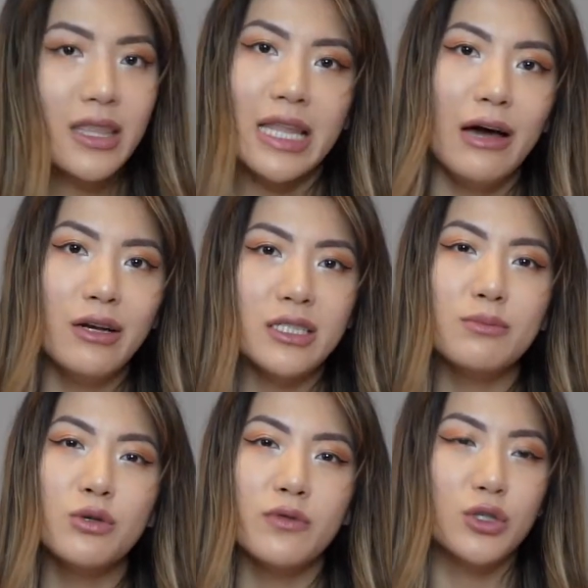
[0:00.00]
Now let's
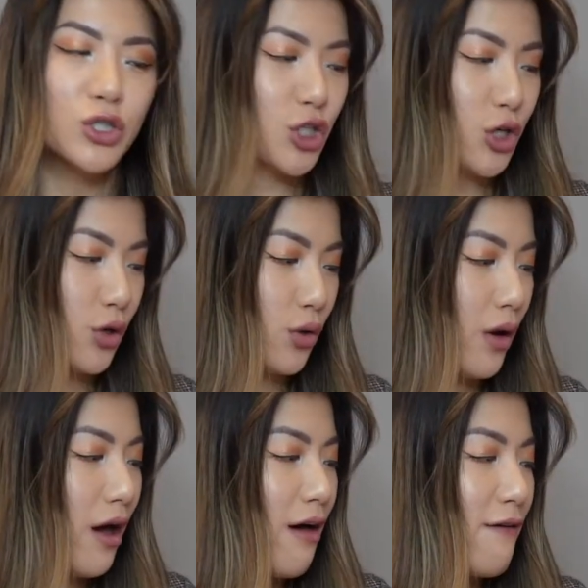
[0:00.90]
move on
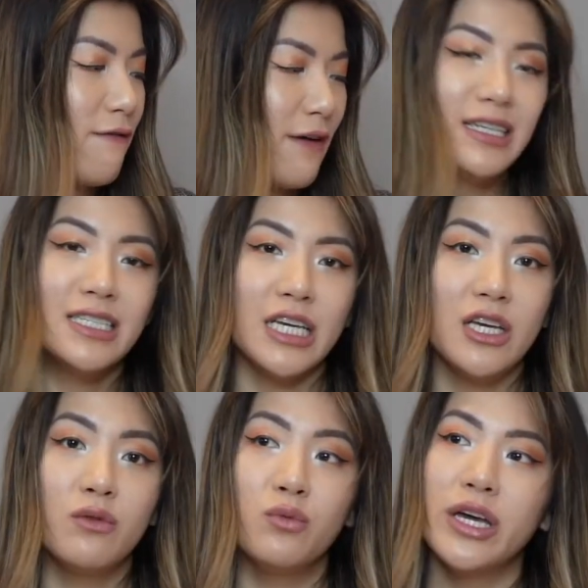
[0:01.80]
to
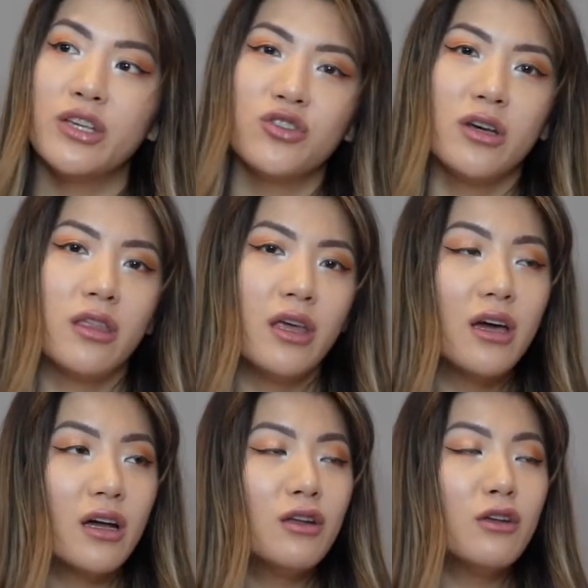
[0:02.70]
Fendi, which I
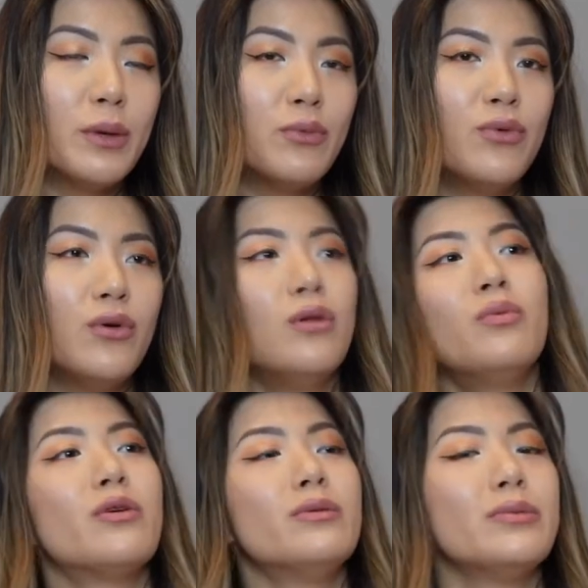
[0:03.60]
think a people will
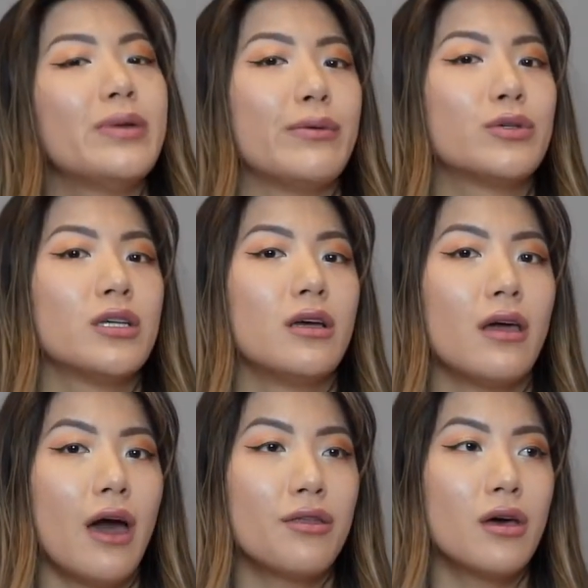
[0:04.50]
probably be able to
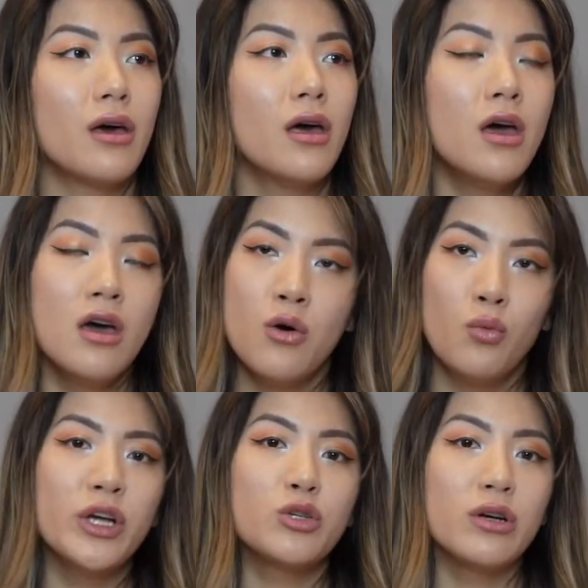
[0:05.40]
gather
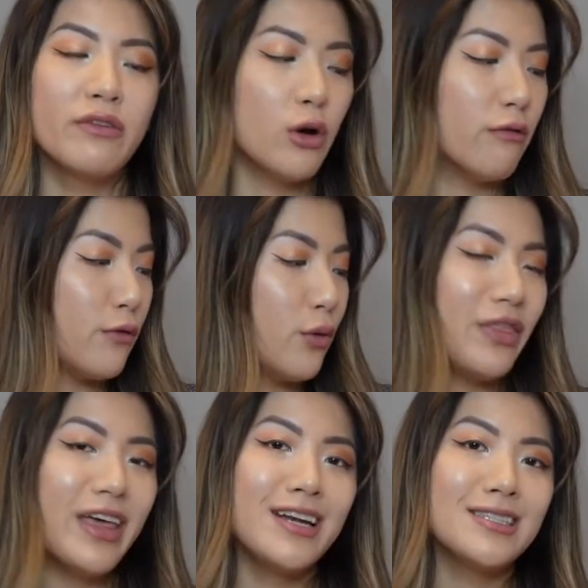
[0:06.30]
which one I've gone for,
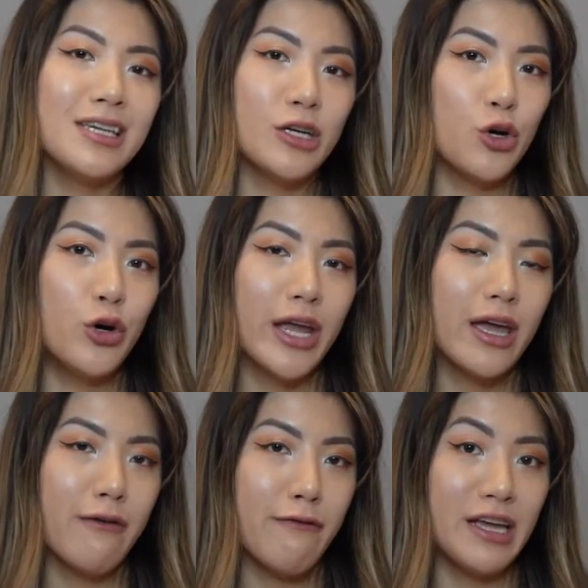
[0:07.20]
and that is the
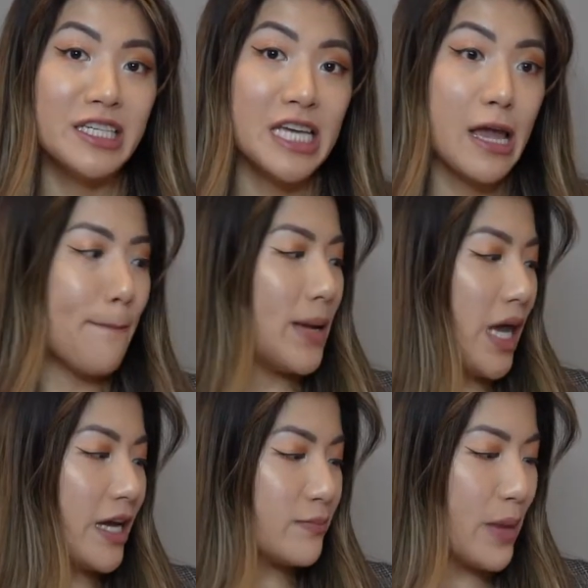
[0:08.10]
iconic Fendi
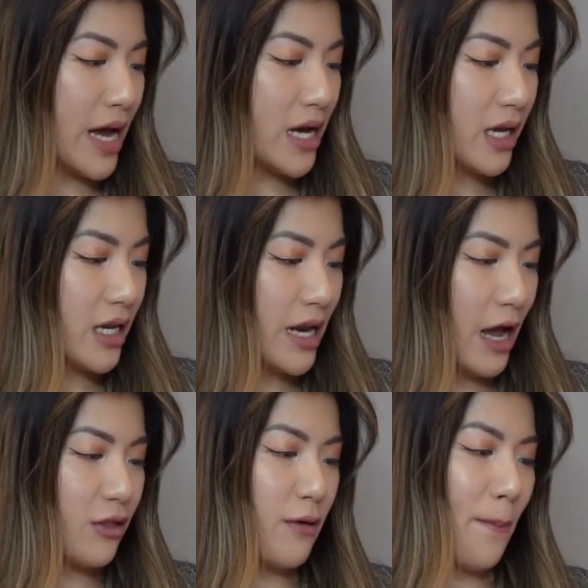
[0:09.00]
baguette bag.
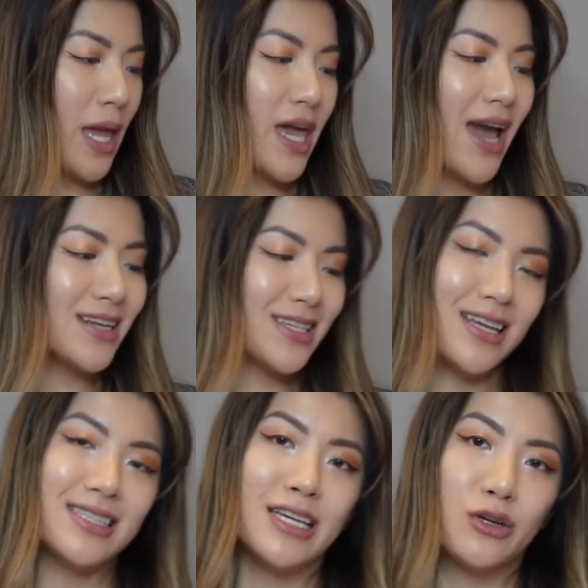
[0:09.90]
Now, the baguette
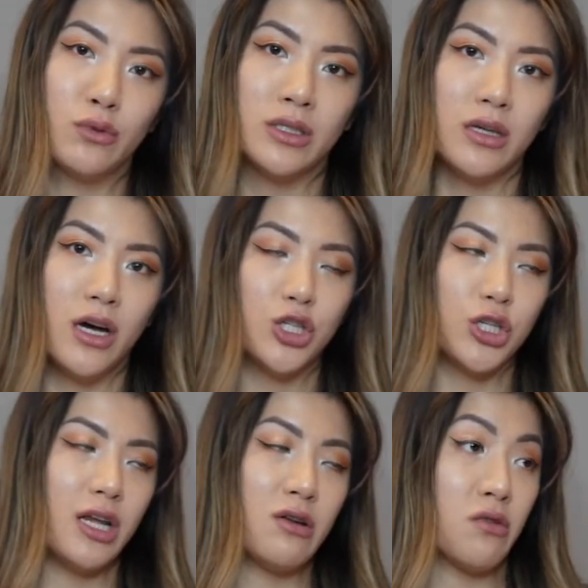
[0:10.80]
has had a
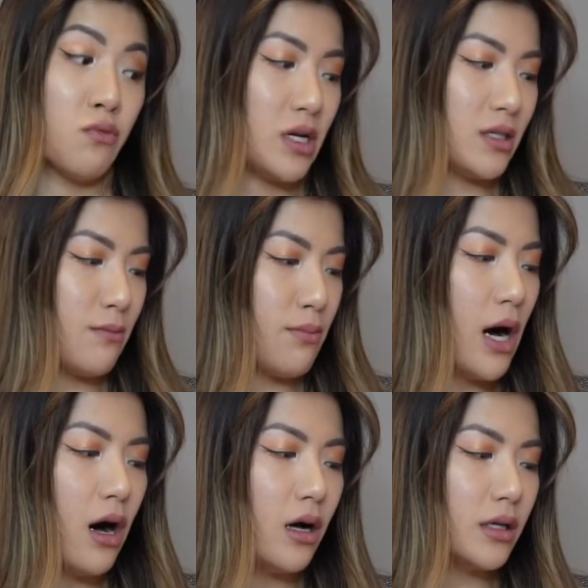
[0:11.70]
resurgence in the recent
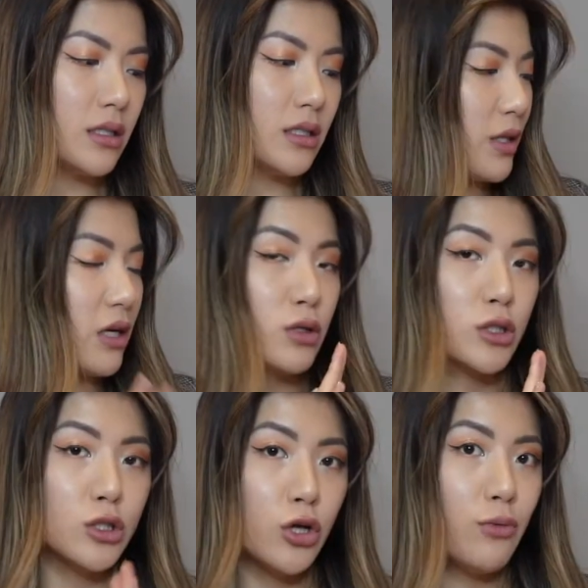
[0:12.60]
past, but there are
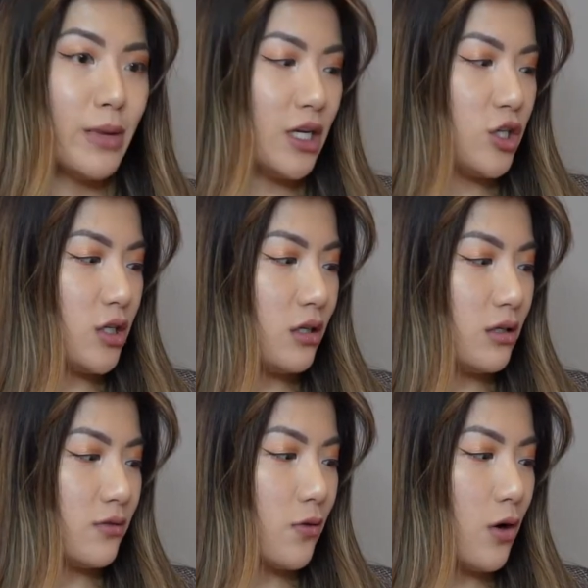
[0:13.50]
so many to
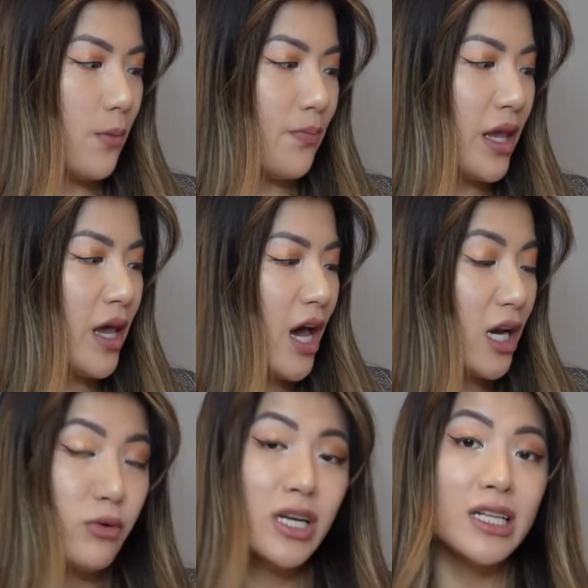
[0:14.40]
choose from,
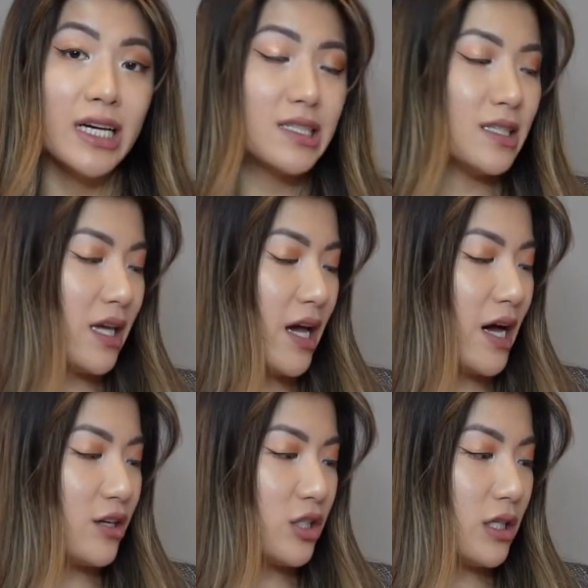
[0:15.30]
and I'm really glad to see it
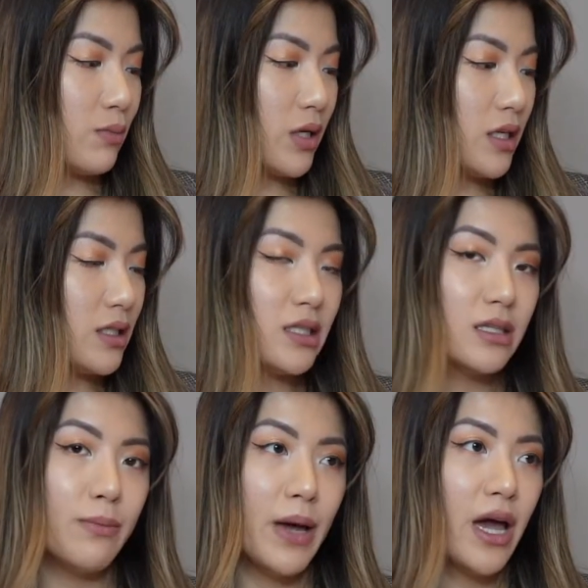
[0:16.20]
actually, because it's
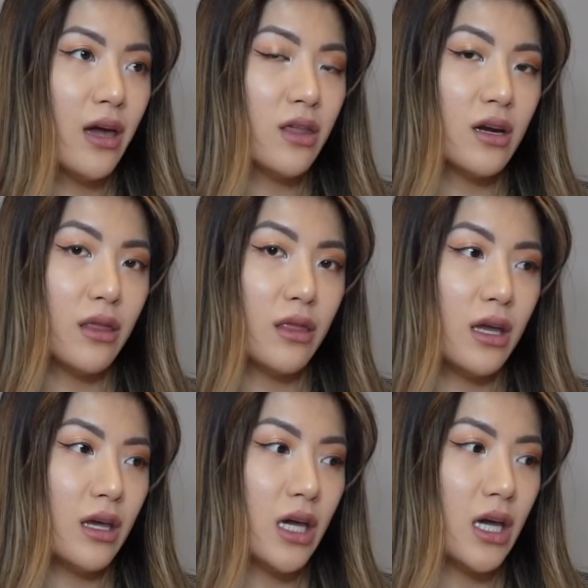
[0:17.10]
a bag that I
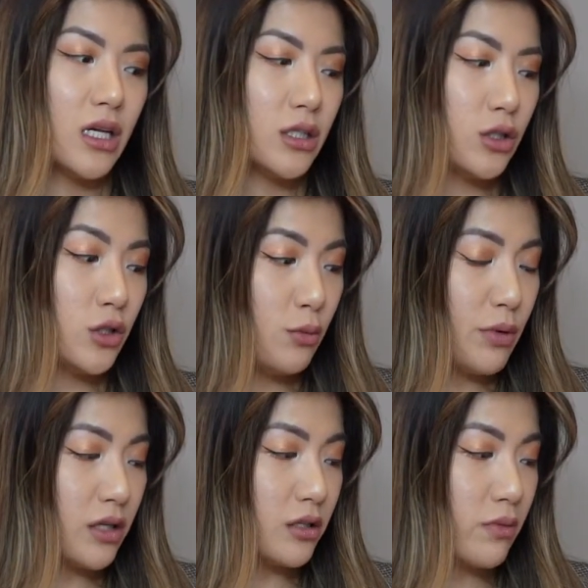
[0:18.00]
think is
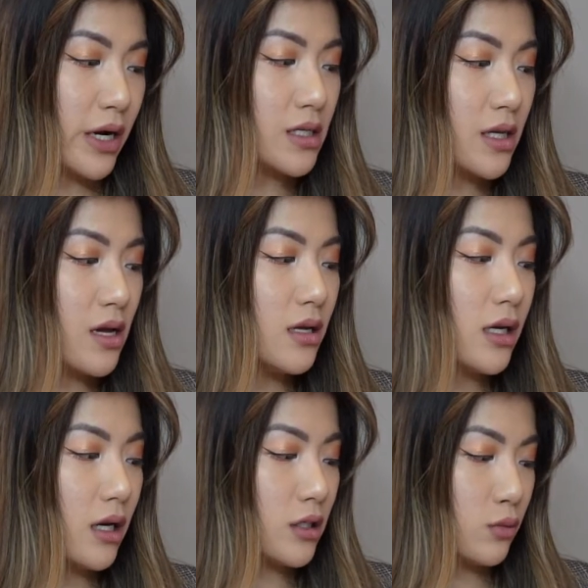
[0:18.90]
super underrated,
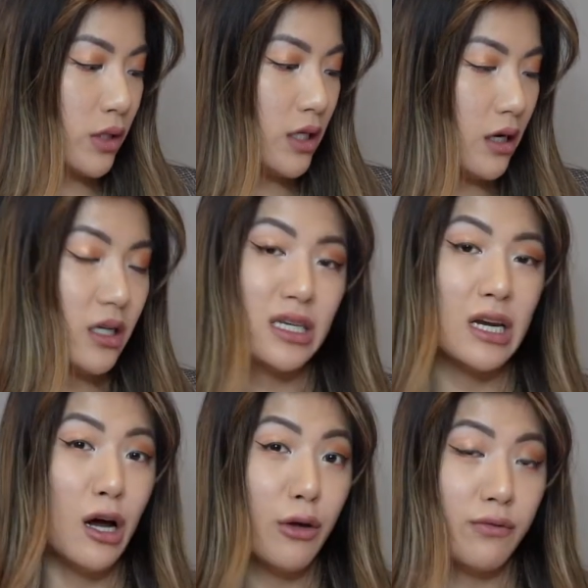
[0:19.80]
and it's really nice,
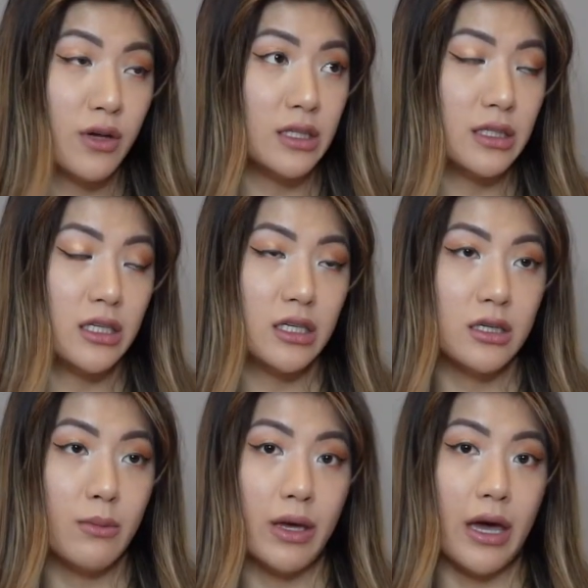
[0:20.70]
and I've considered
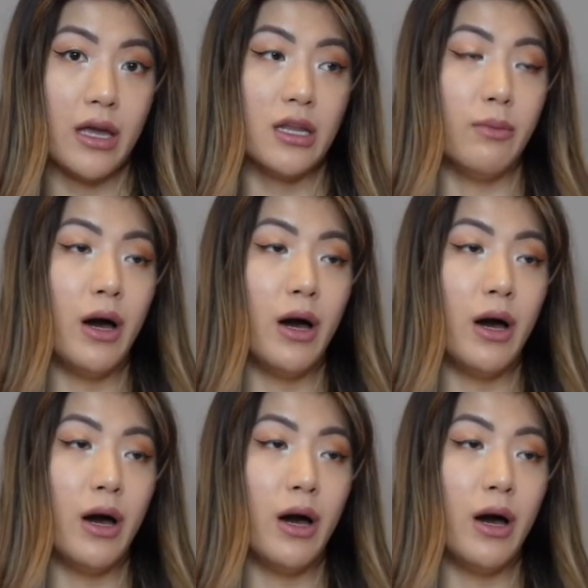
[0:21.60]
a baguette in the